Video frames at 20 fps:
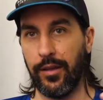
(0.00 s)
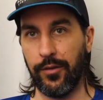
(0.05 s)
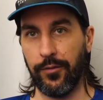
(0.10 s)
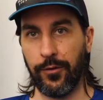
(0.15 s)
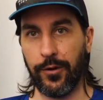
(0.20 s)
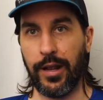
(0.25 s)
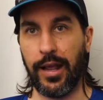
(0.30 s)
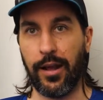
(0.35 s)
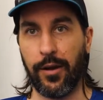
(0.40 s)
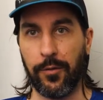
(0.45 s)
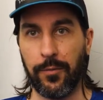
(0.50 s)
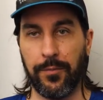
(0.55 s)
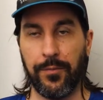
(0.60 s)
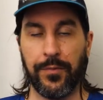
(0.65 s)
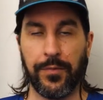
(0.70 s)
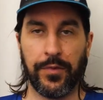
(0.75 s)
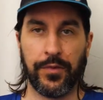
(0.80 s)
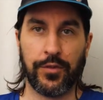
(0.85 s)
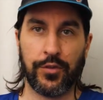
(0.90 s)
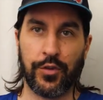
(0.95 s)
for now,
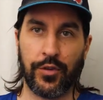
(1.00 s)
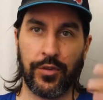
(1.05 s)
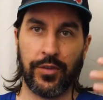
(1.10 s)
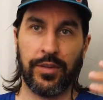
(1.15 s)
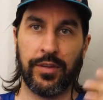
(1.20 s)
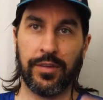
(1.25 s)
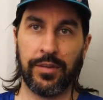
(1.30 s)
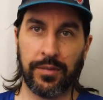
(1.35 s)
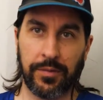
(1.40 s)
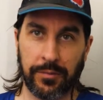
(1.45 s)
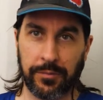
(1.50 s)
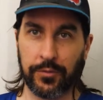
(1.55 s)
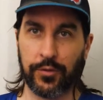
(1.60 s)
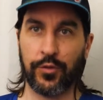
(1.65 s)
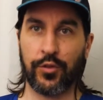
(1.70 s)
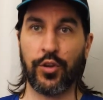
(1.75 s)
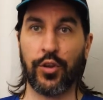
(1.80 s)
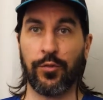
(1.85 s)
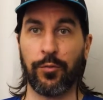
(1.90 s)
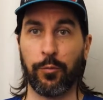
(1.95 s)
it's
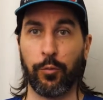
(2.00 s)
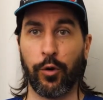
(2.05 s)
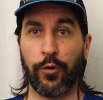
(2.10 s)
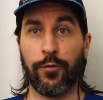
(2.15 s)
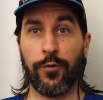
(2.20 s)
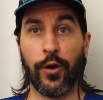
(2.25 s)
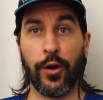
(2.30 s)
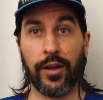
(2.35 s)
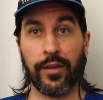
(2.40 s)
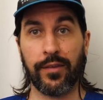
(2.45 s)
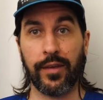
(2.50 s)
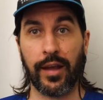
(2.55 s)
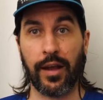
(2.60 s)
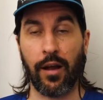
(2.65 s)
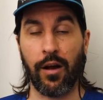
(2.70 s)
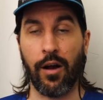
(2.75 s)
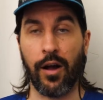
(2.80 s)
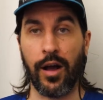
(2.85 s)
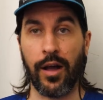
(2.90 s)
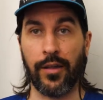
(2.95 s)
just we're
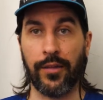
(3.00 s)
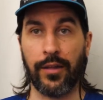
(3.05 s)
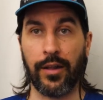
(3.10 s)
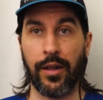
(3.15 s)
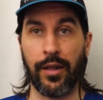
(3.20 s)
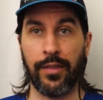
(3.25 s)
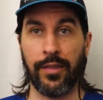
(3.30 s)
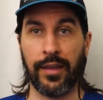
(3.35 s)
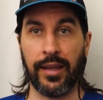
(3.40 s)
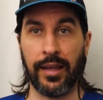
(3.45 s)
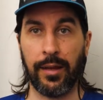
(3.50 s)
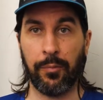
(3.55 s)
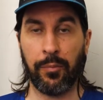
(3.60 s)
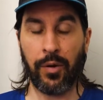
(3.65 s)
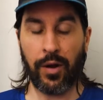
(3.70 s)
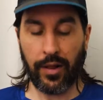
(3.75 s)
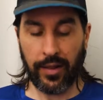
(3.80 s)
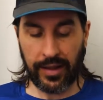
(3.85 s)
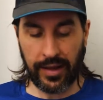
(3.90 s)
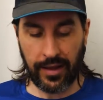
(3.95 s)
focusing on the
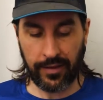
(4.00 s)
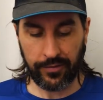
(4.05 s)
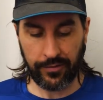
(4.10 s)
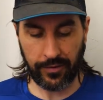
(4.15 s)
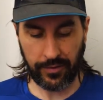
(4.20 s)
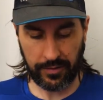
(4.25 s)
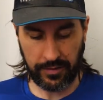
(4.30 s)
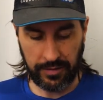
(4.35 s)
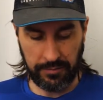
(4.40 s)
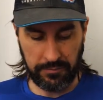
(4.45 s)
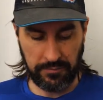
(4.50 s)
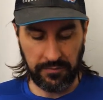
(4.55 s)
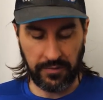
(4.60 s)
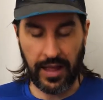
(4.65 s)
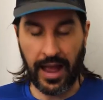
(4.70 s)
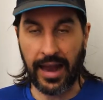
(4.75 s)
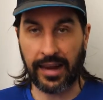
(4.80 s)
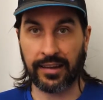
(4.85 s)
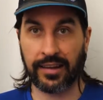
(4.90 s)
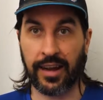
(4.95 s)
polyester, the
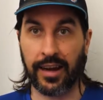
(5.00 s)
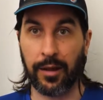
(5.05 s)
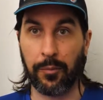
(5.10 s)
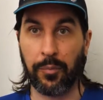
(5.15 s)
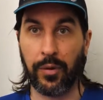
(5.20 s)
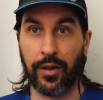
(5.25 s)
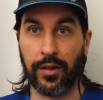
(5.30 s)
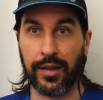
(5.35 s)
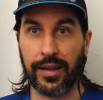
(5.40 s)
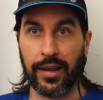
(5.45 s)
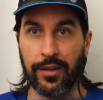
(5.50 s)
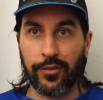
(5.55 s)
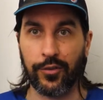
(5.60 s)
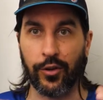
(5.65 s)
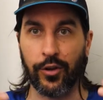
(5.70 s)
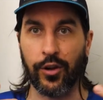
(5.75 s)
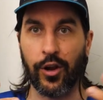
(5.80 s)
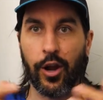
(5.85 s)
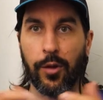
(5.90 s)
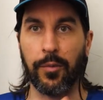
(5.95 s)
flat kind of
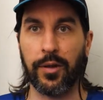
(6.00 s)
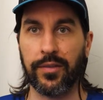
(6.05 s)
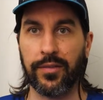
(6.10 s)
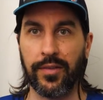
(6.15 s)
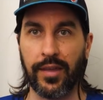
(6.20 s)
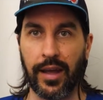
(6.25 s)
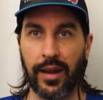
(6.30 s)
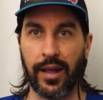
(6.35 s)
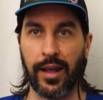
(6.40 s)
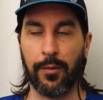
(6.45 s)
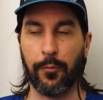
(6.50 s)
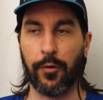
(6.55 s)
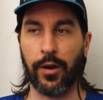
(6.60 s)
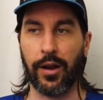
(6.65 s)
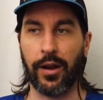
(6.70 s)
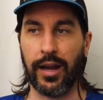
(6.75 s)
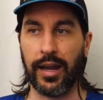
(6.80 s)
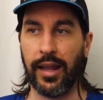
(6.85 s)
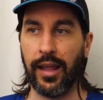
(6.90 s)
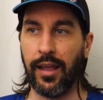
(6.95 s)
polyester garments that I'm
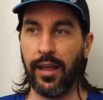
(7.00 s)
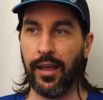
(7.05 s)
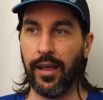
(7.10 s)
wearing.